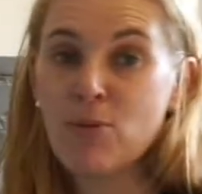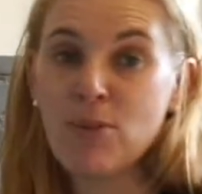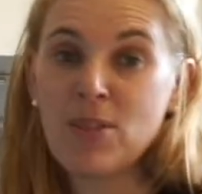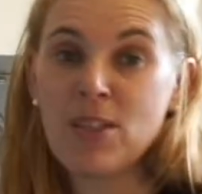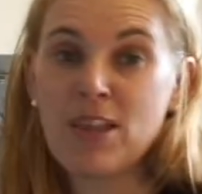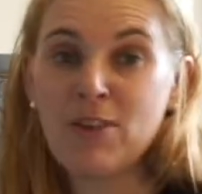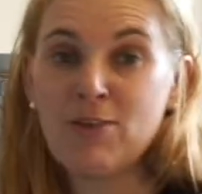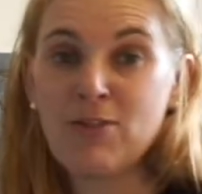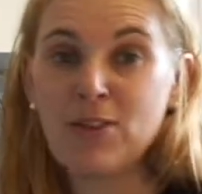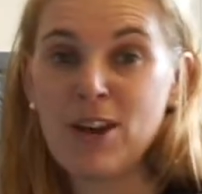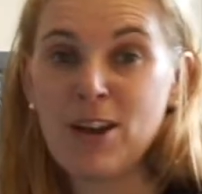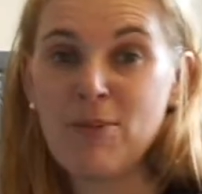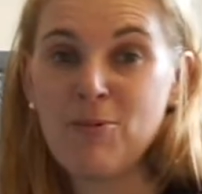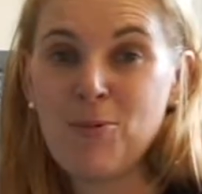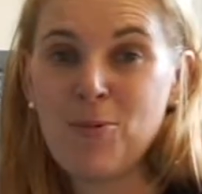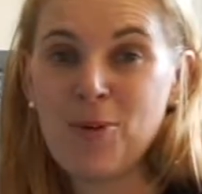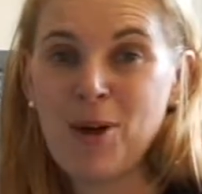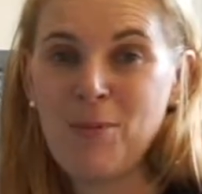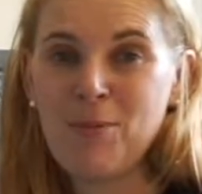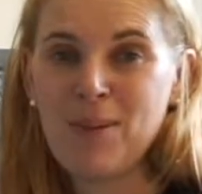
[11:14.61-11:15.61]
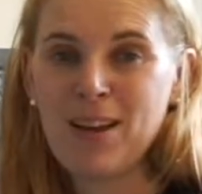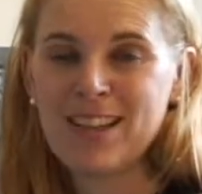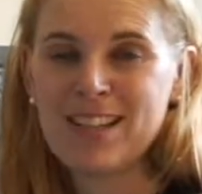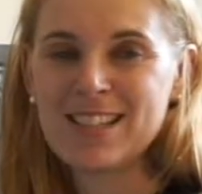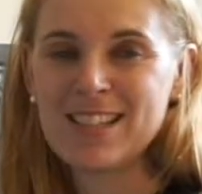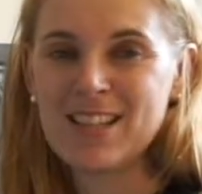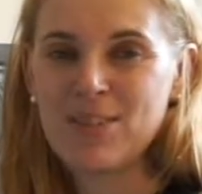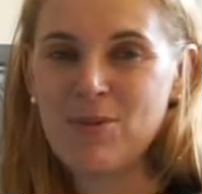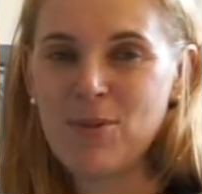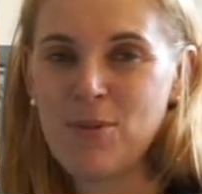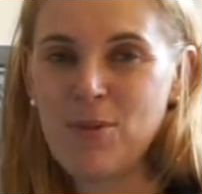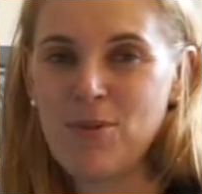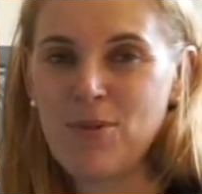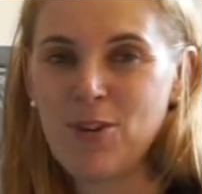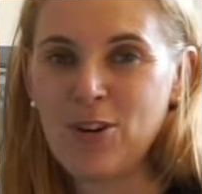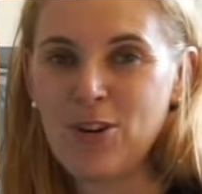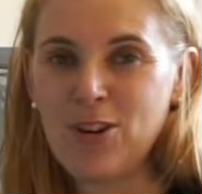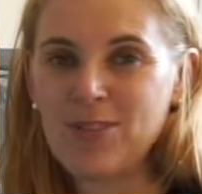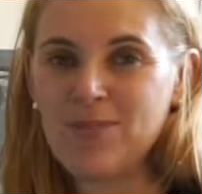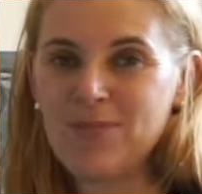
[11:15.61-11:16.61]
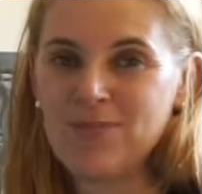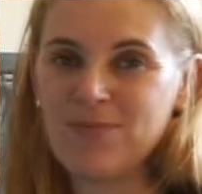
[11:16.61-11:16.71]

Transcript: in the oven, and we'll come back and see what we've got.